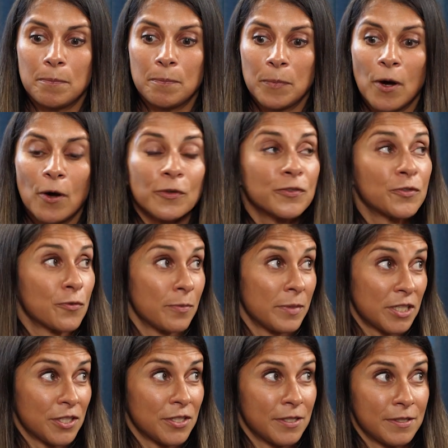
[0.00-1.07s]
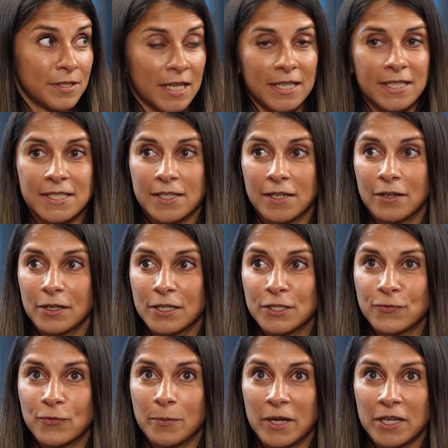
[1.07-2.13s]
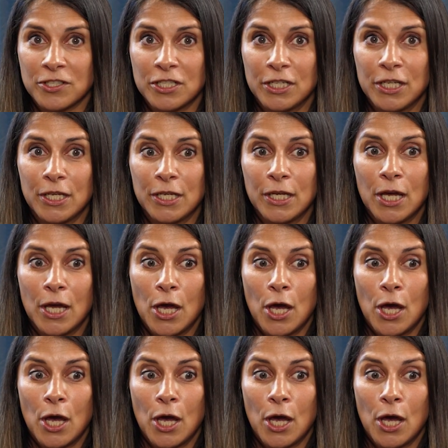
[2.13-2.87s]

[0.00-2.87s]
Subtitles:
path to remission data is from actually